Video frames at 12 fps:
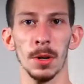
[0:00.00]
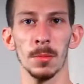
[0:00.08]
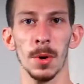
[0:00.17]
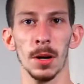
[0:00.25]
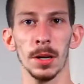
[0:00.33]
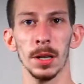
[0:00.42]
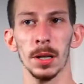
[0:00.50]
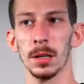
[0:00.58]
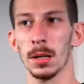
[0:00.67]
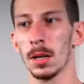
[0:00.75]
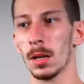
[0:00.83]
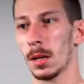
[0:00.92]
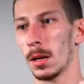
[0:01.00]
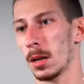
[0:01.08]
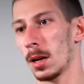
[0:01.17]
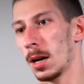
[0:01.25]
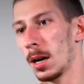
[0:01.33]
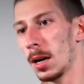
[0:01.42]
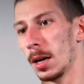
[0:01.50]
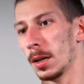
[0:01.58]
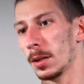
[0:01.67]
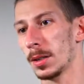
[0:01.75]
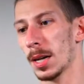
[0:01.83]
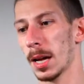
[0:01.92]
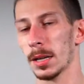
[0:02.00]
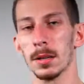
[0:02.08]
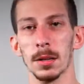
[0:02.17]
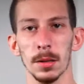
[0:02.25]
to the market, tech